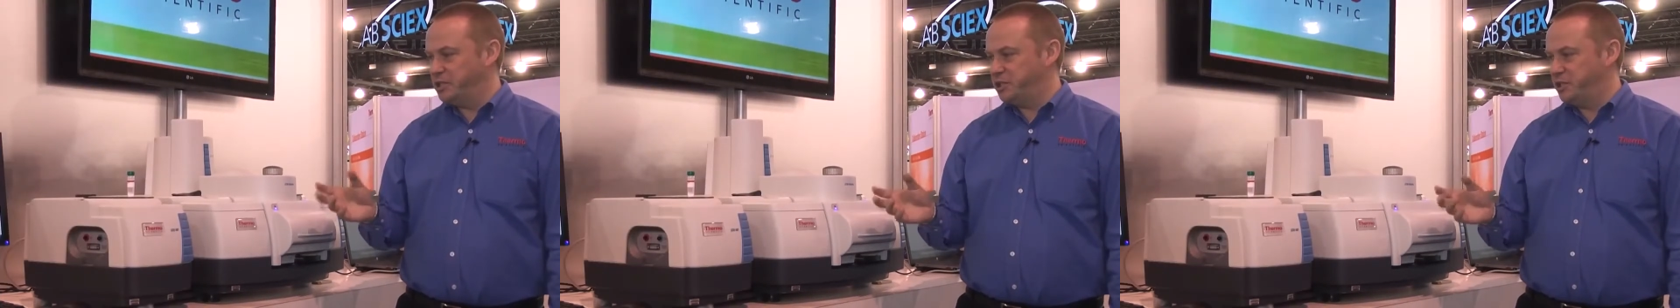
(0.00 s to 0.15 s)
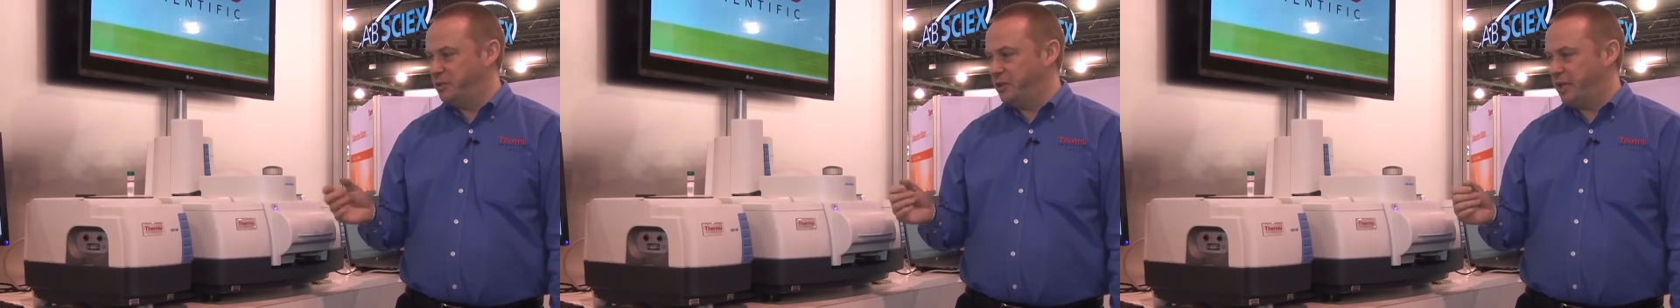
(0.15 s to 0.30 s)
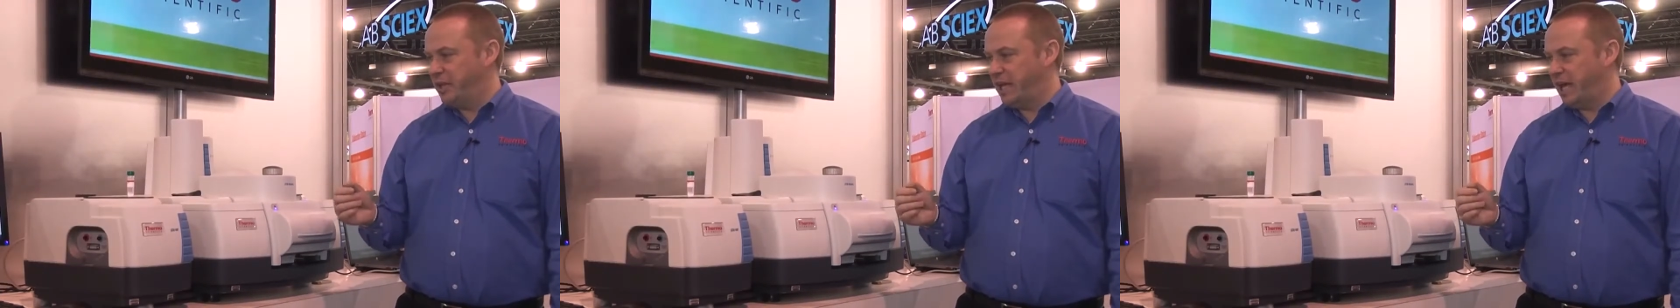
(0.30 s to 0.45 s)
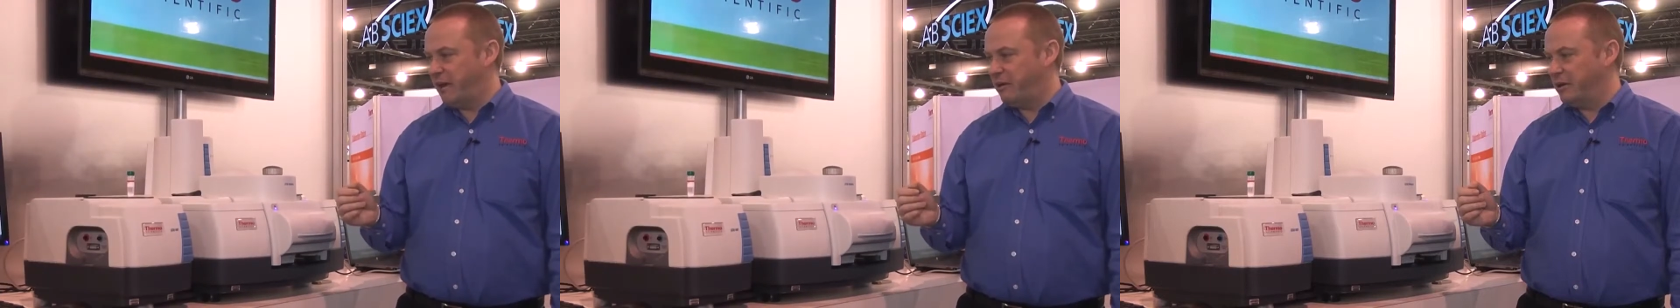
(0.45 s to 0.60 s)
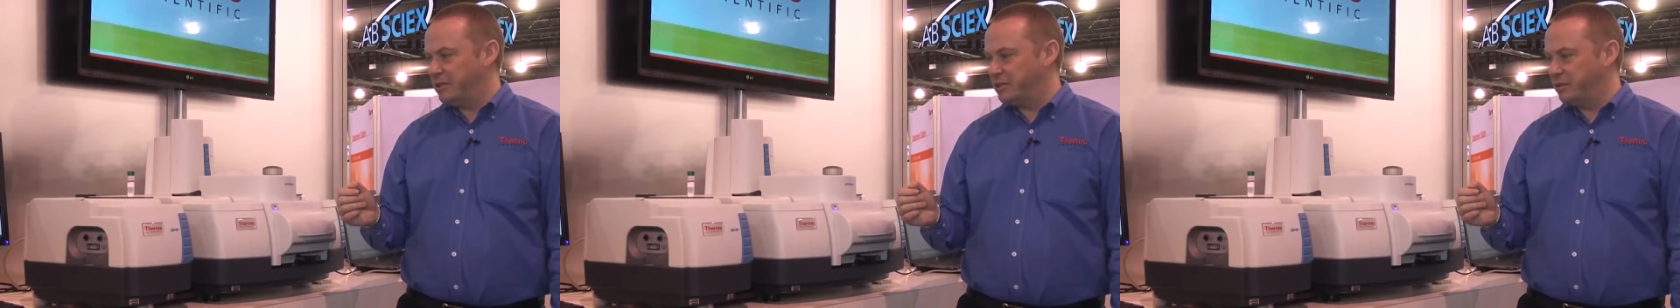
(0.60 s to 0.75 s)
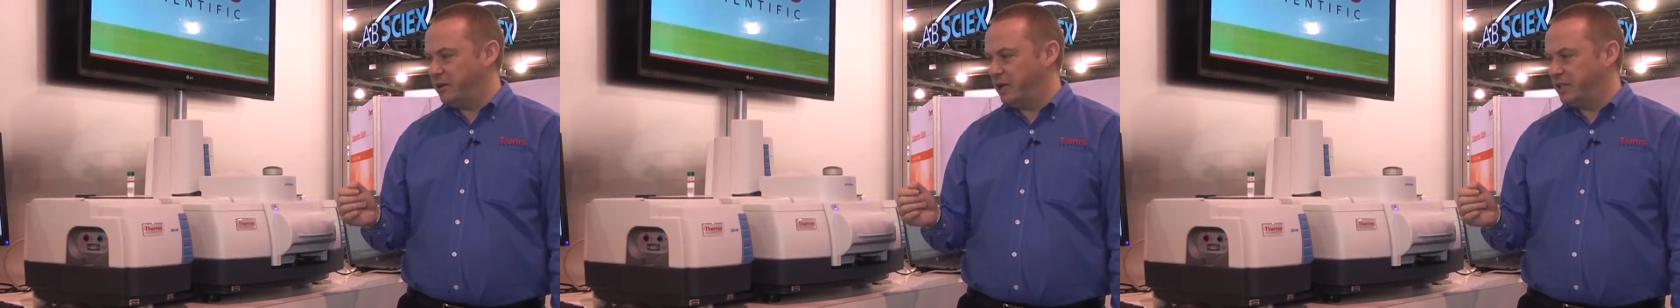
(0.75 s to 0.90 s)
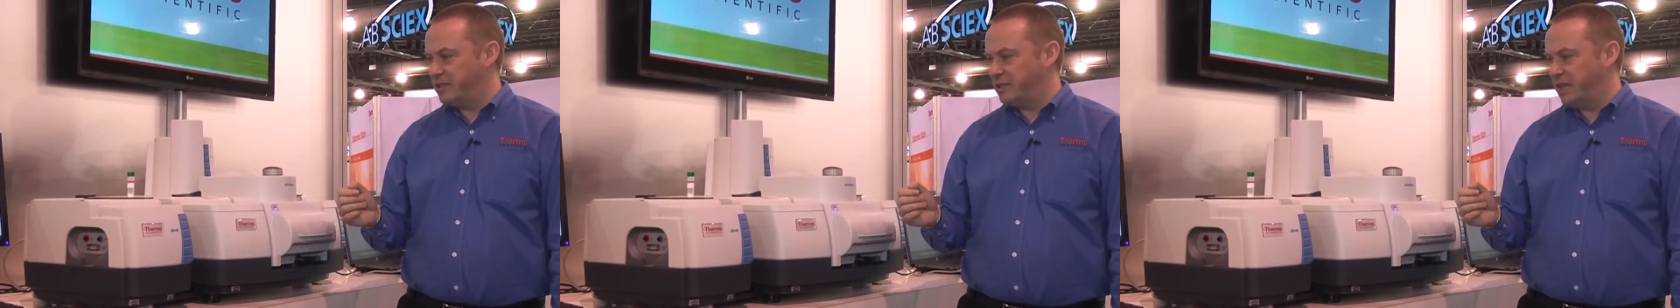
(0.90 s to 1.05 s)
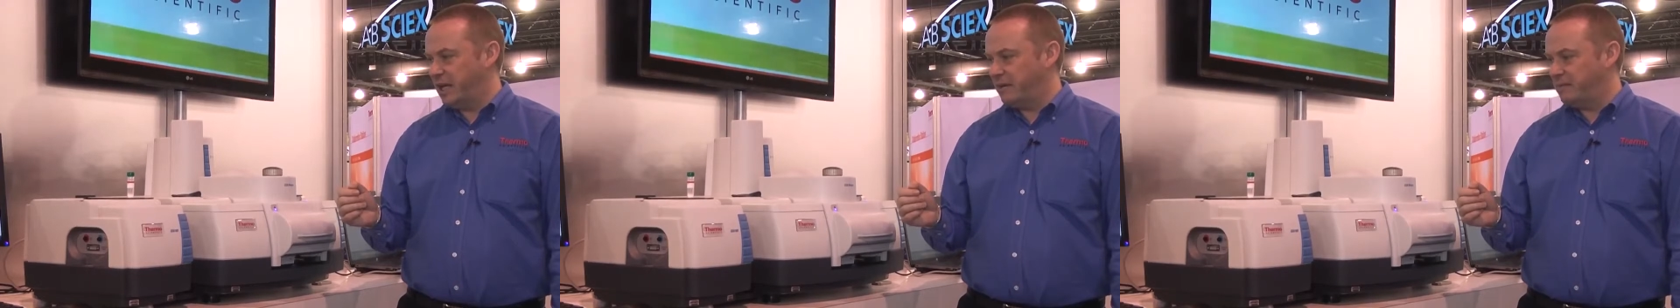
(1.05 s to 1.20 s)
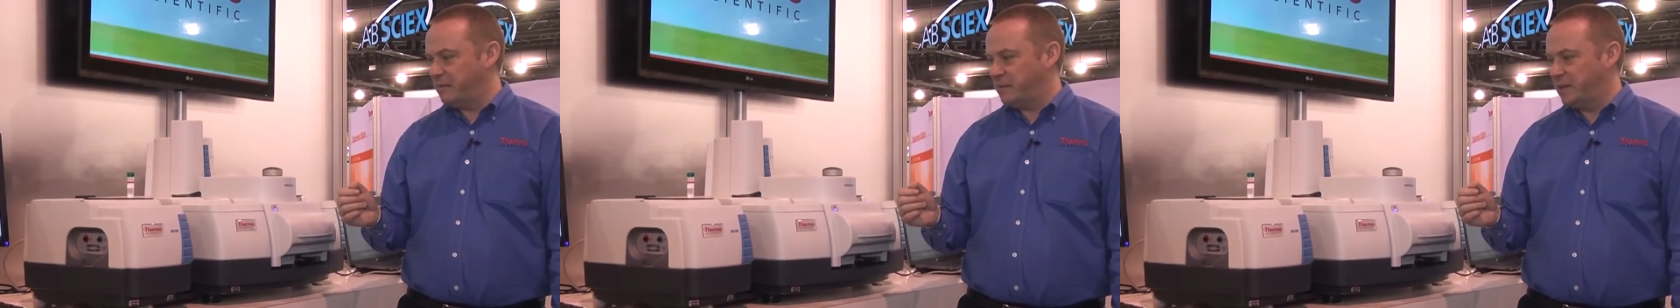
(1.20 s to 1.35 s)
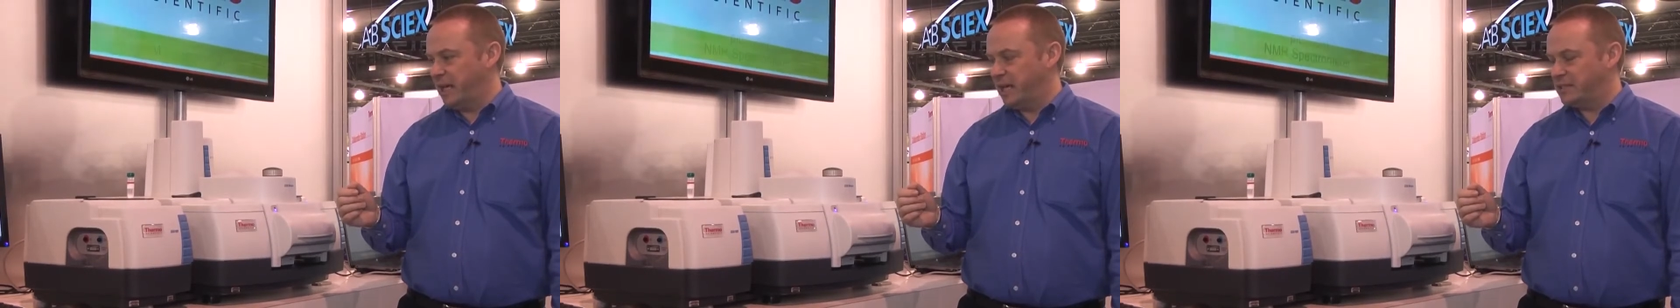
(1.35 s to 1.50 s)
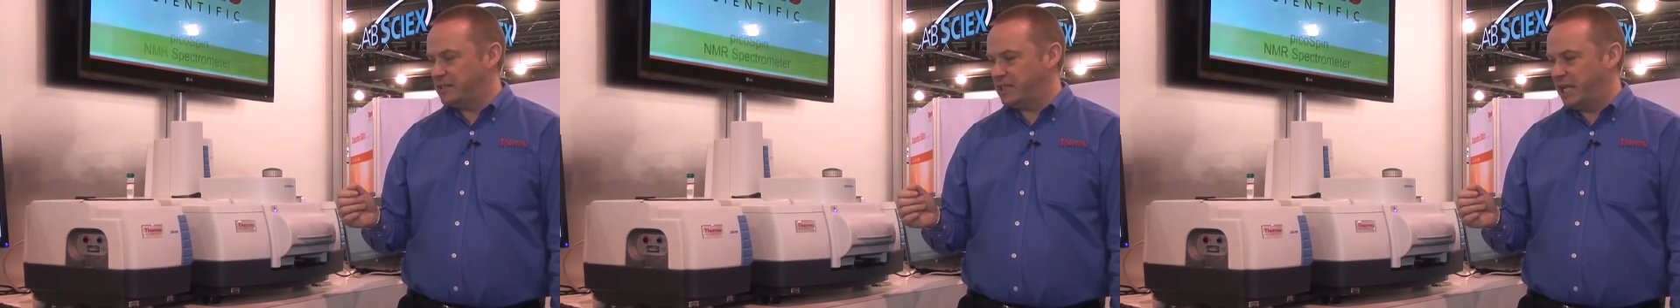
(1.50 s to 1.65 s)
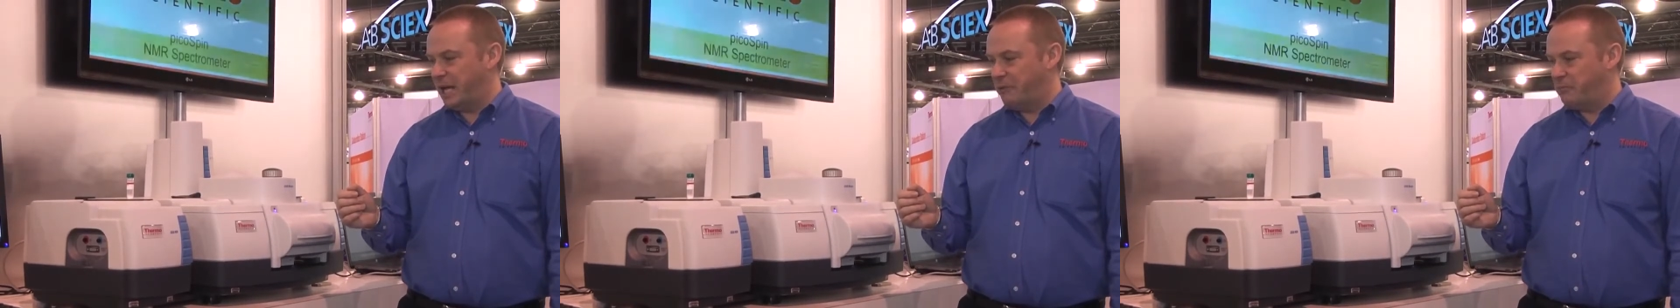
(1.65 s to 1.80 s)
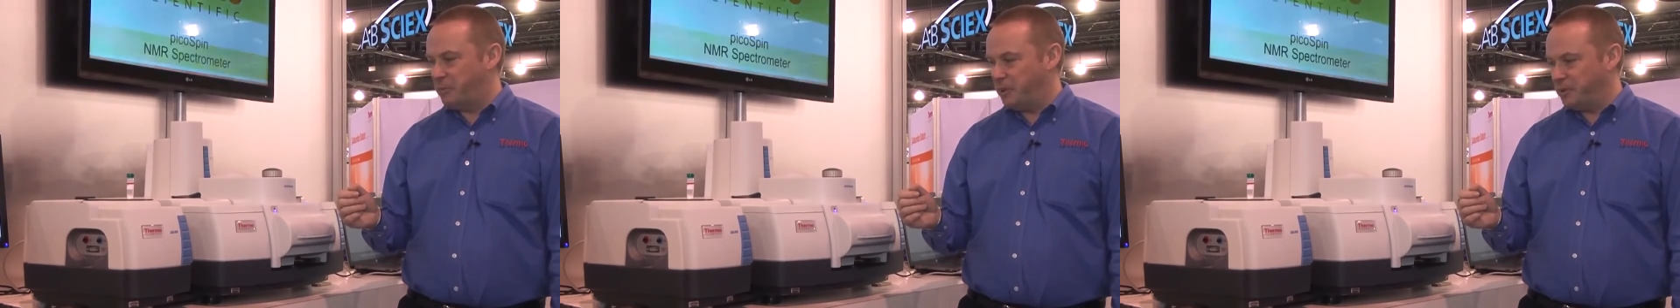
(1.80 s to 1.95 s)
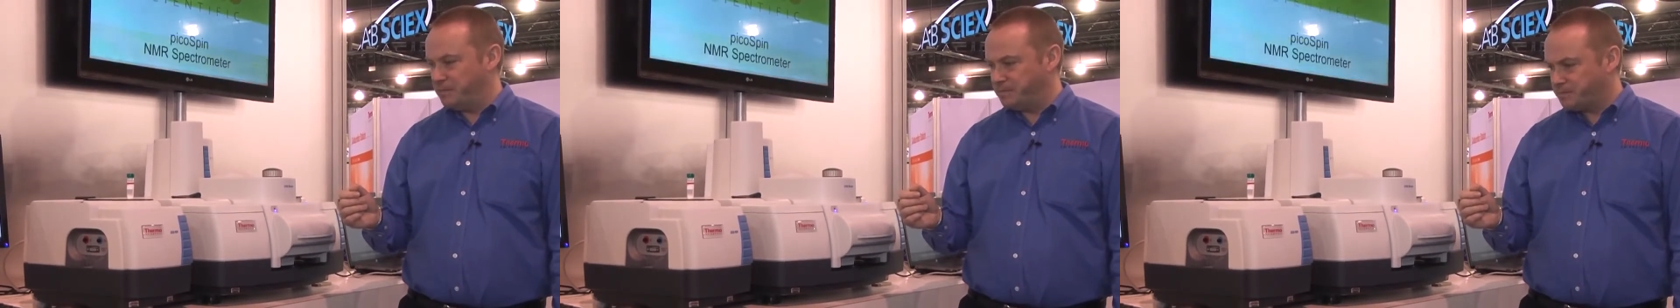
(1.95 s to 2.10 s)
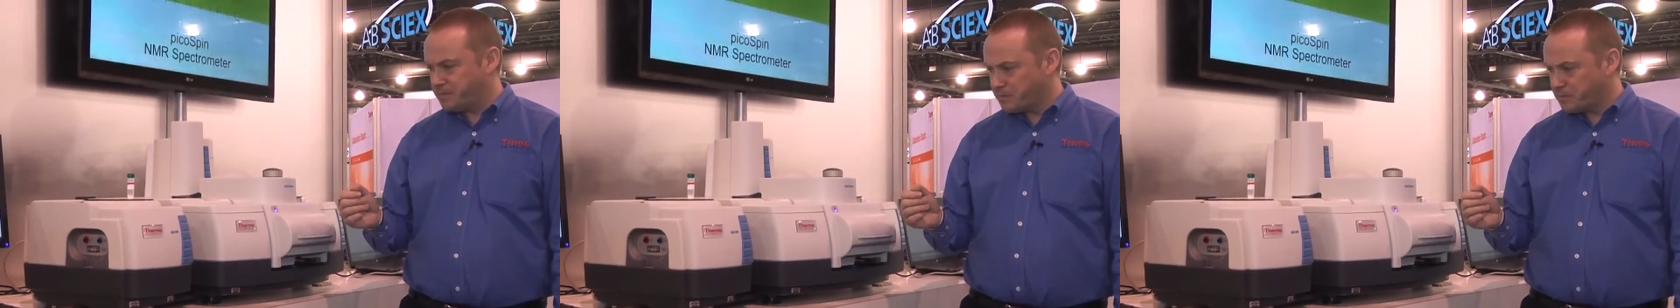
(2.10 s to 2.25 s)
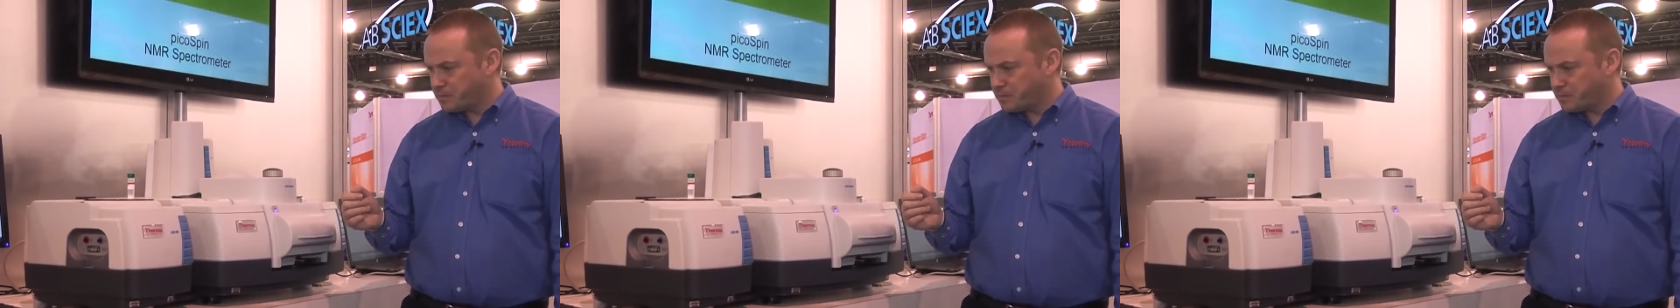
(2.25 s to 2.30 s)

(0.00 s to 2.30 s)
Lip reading: truly characterize that sample.